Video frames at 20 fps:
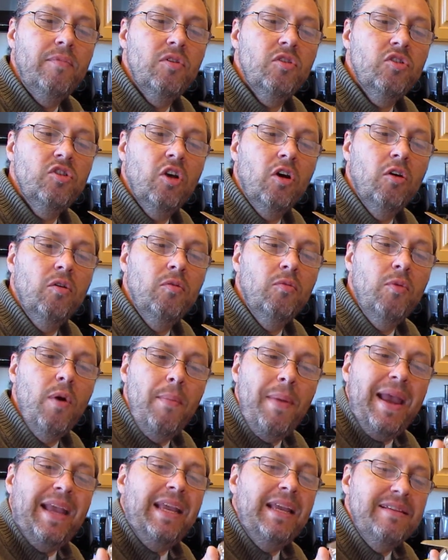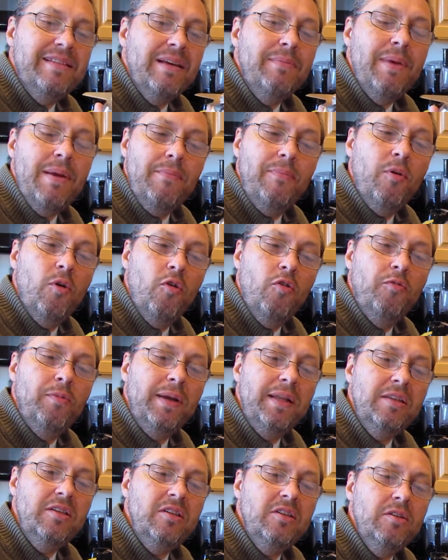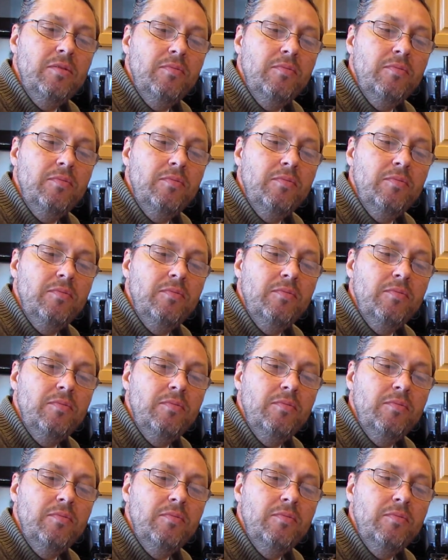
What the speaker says: So we're making some improvements.